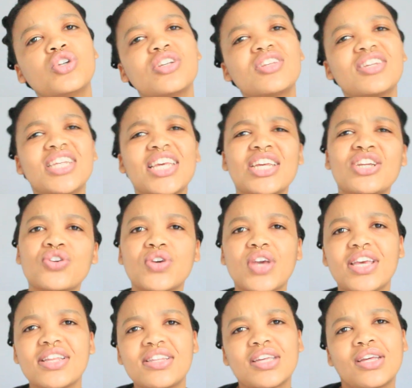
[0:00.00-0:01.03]
just
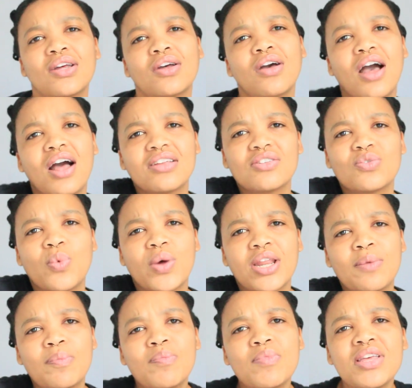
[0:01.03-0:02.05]
educating us what
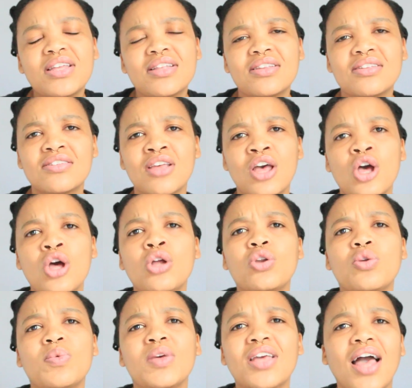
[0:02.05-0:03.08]
it means
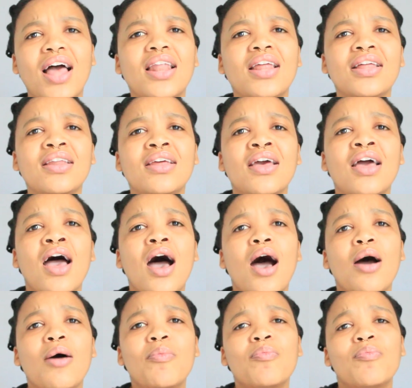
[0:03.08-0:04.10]
to be colored.
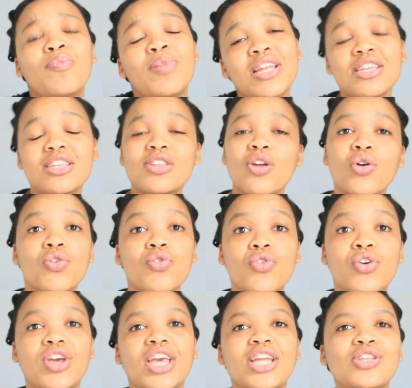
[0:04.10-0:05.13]
Um, please don't
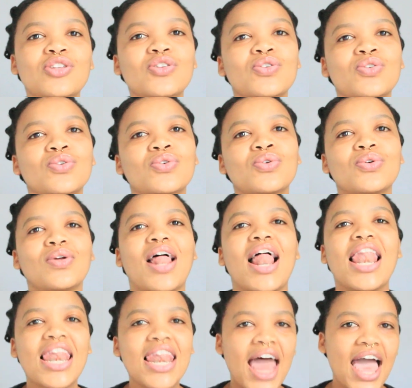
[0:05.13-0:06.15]
forget to
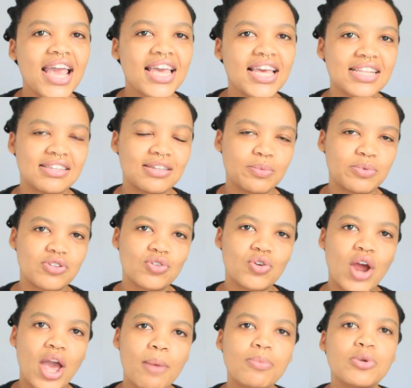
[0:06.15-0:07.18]
like and
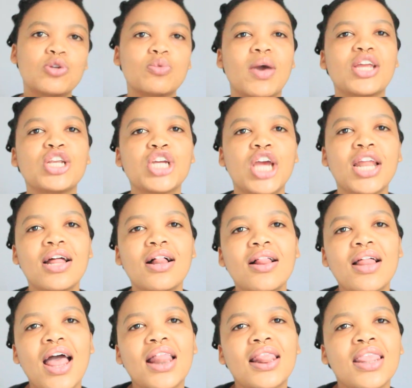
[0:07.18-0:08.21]
subscribe to my
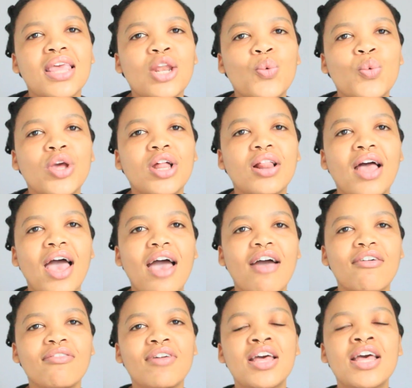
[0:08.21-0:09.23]
channel and then we'll
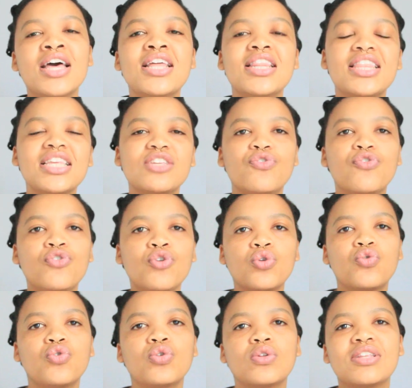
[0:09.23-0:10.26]
have these
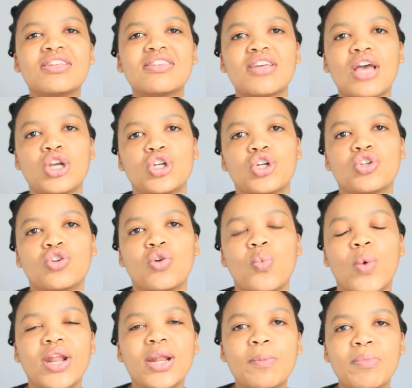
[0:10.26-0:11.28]
fruitful discussions on
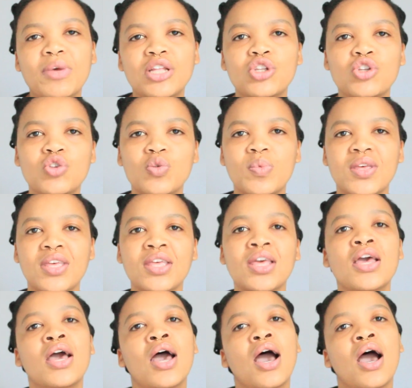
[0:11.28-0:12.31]
what it means to be
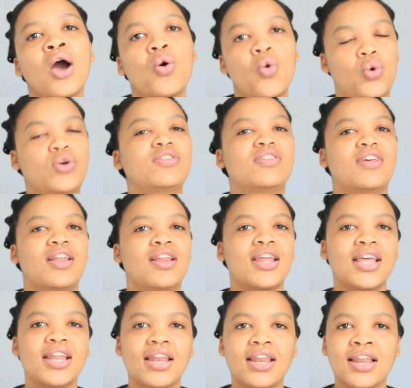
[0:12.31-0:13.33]
Khoisan
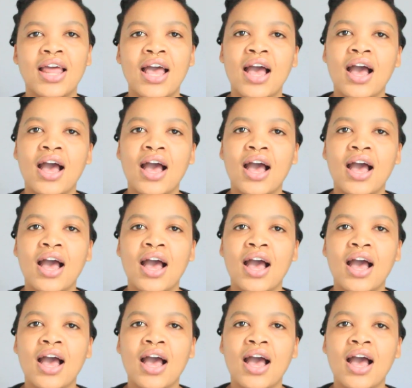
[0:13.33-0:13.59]
in